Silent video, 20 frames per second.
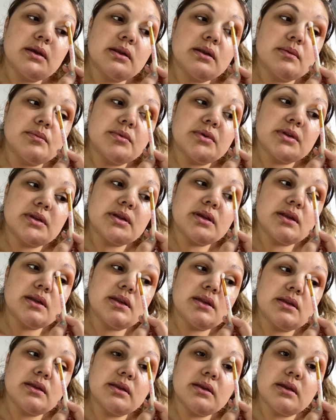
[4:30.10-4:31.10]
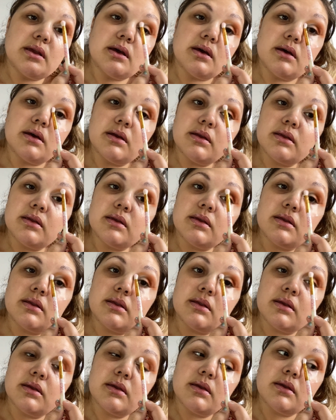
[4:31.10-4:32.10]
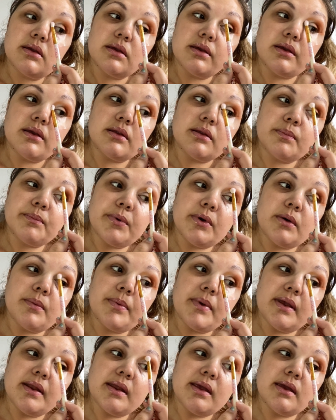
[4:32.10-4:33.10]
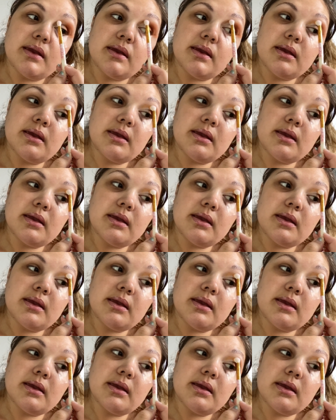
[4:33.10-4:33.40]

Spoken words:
I'm just going to start just popping it